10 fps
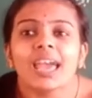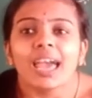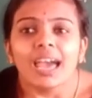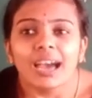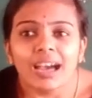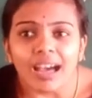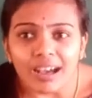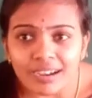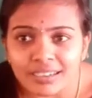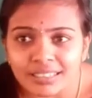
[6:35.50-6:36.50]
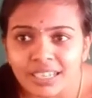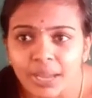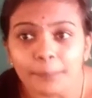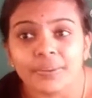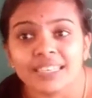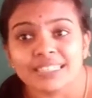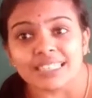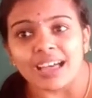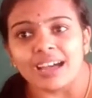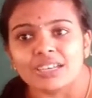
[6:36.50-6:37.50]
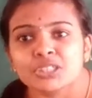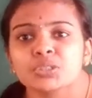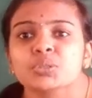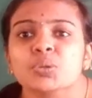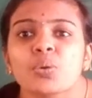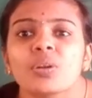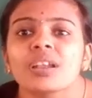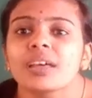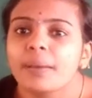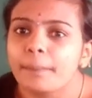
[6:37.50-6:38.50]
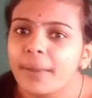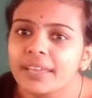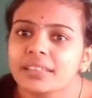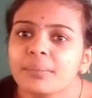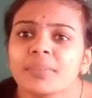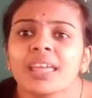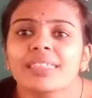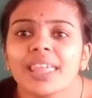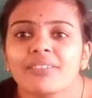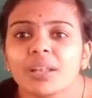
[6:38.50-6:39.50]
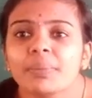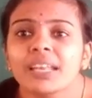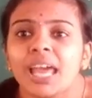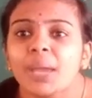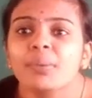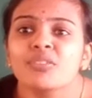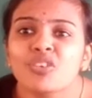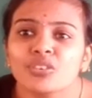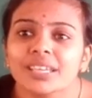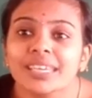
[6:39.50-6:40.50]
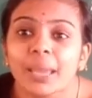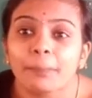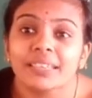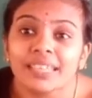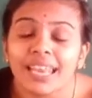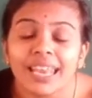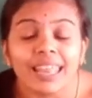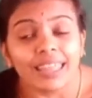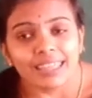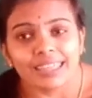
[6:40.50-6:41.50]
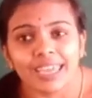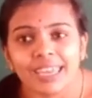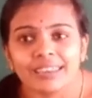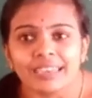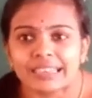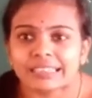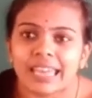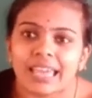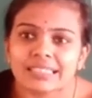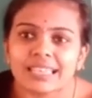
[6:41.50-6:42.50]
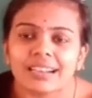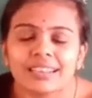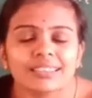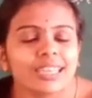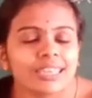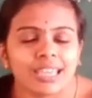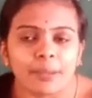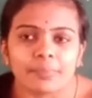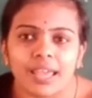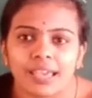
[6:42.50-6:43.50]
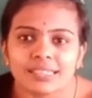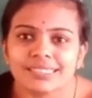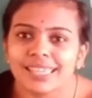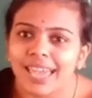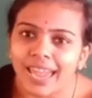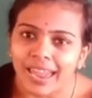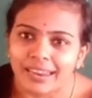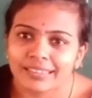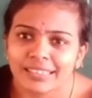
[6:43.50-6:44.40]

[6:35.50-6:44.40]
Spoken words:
or companies are sold by them, they will be liable for the capital gain tax under the Income Tax Act.